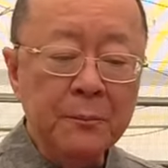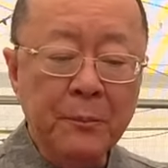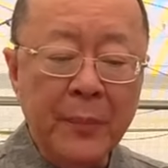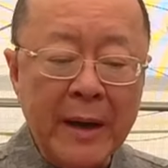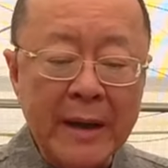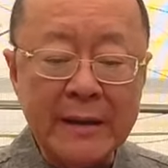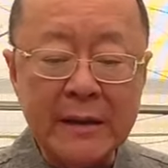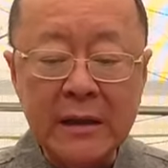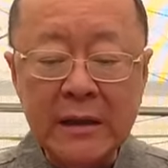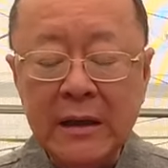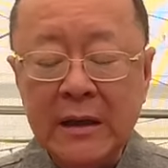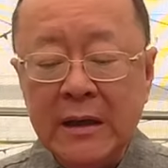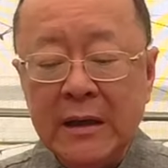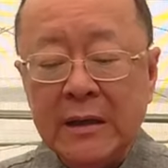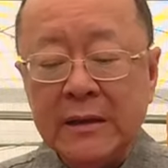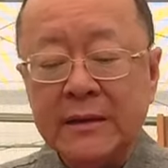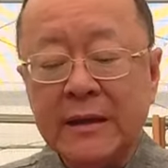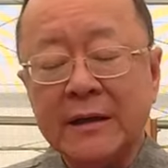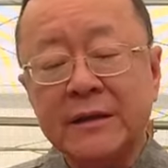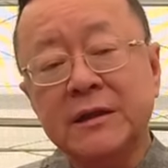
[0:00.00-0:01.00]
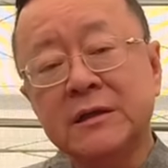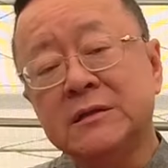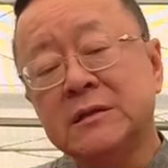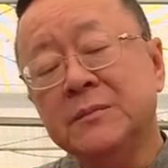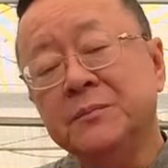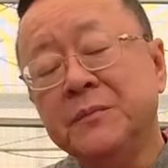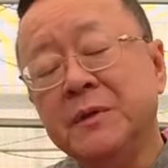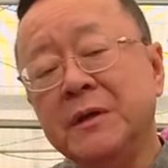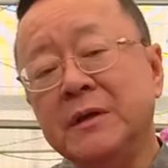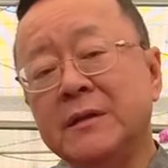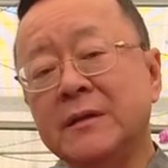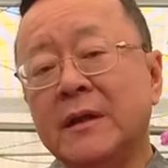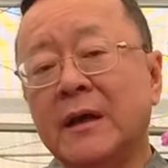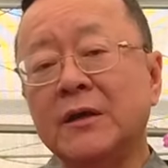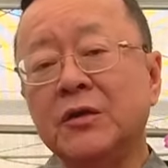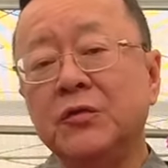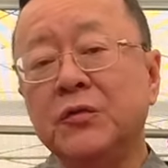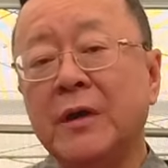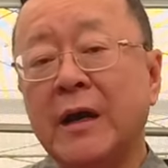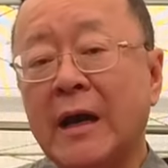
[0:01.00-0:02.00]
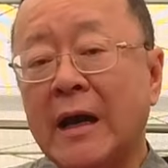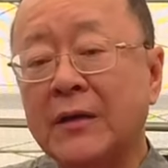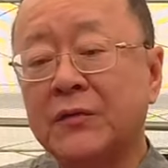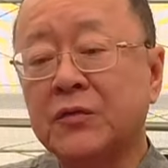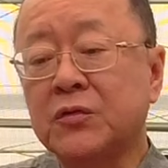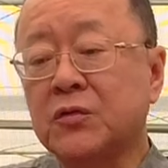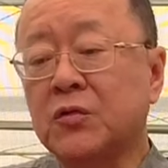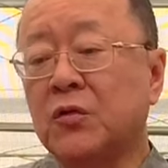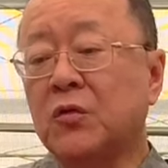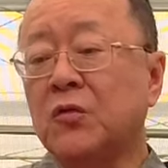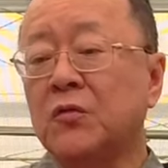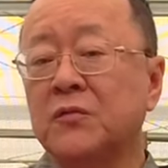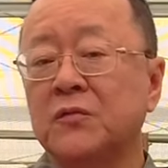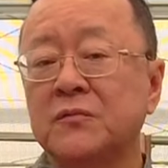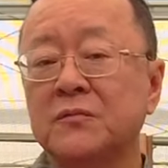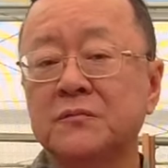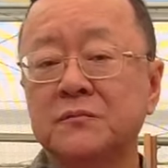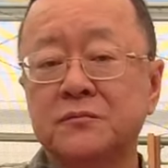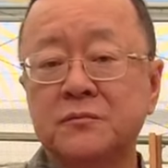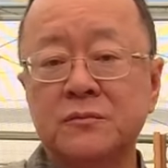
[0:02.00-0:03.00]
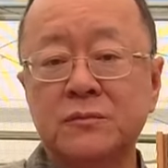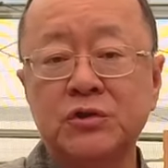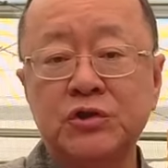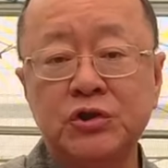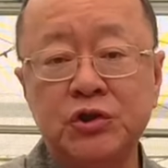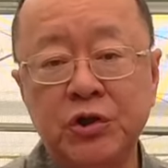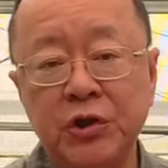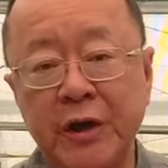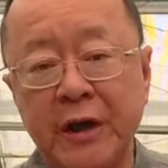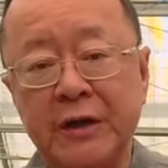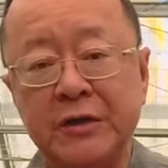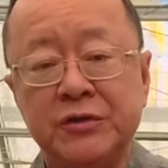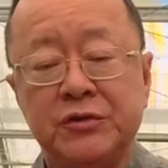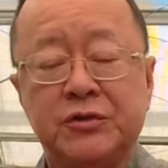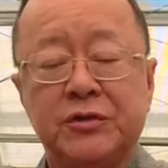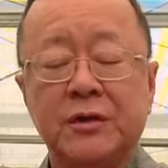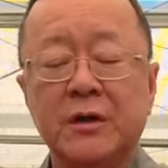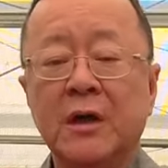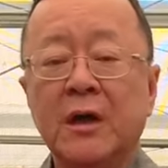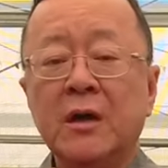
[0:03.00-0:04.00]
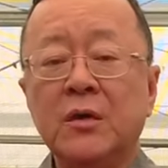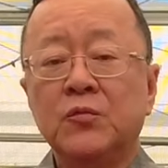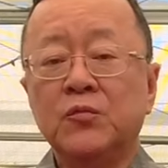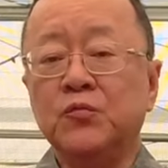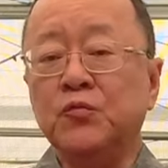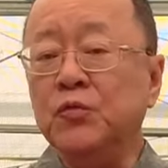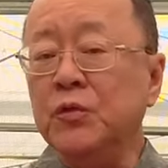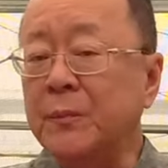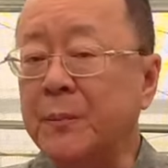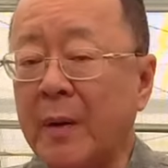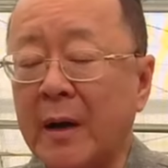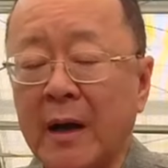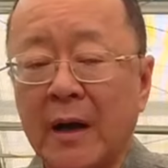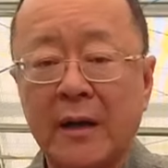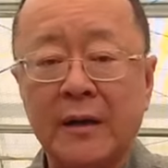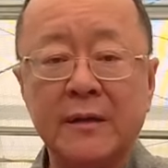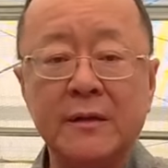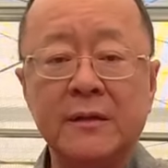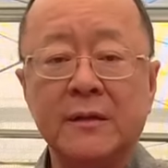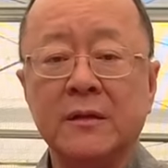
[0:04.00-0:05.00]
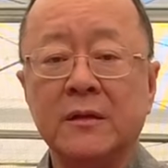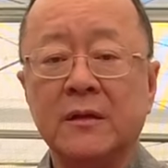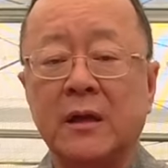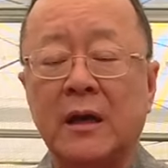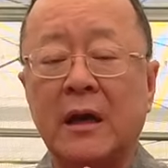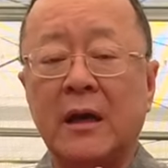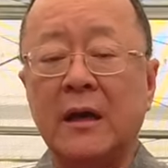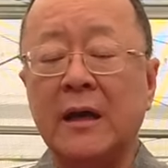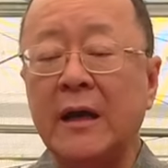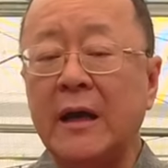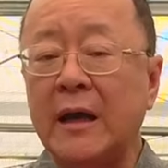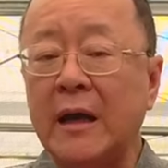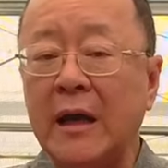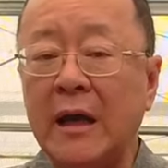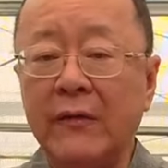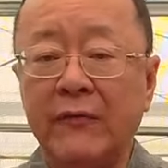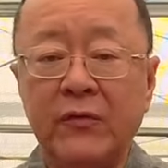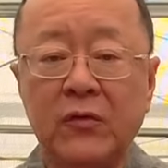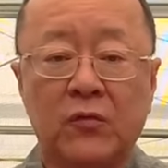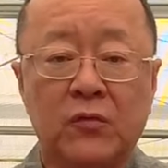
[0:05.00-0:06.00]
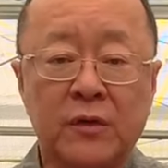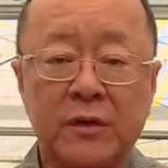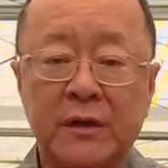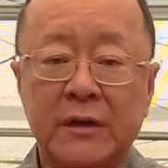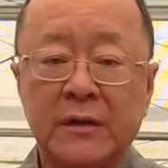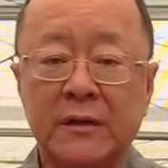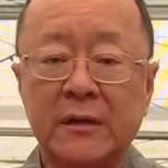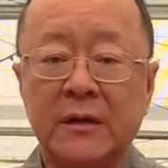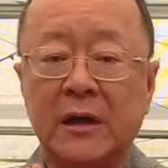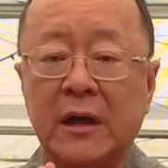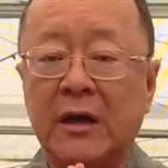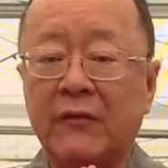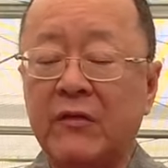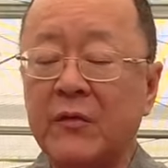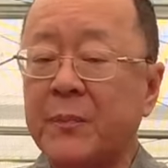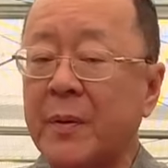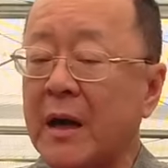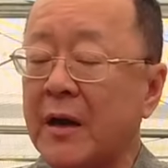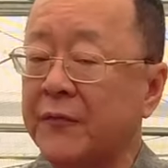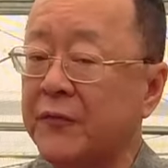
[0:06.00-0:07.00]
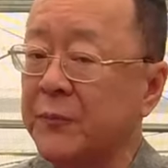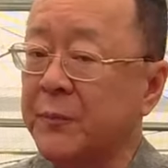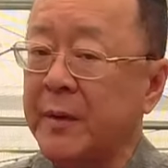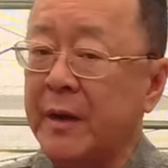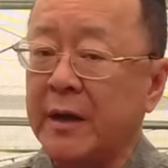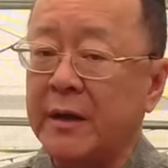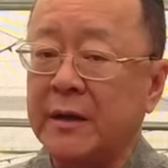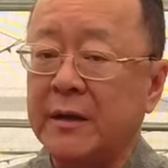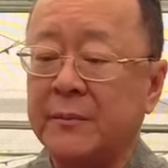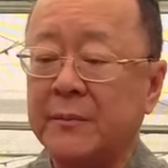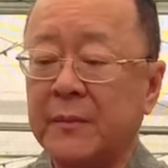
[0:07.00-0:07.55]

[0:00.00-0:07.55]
but that doesn't mean that you have to go change repotting on every orchid, every Paphiopedilum